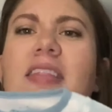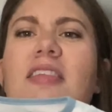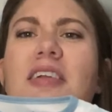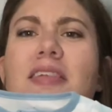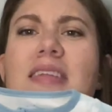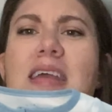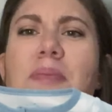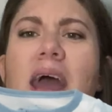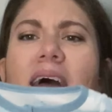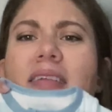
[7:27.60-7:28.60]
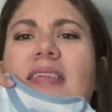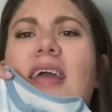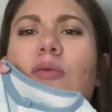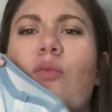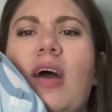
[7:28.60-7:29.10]
Like the little knee pads,
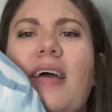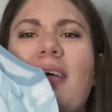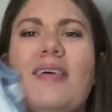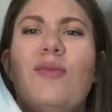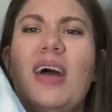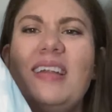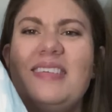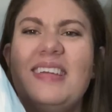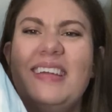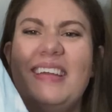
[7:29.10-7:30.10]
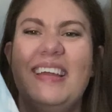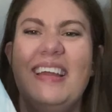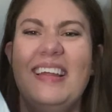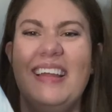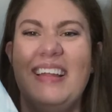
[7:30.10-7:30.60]
like what?
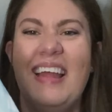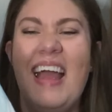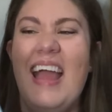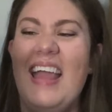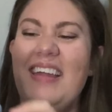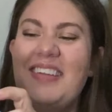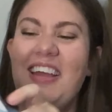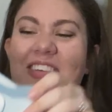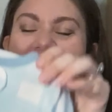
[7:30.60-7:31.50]
He's not gonna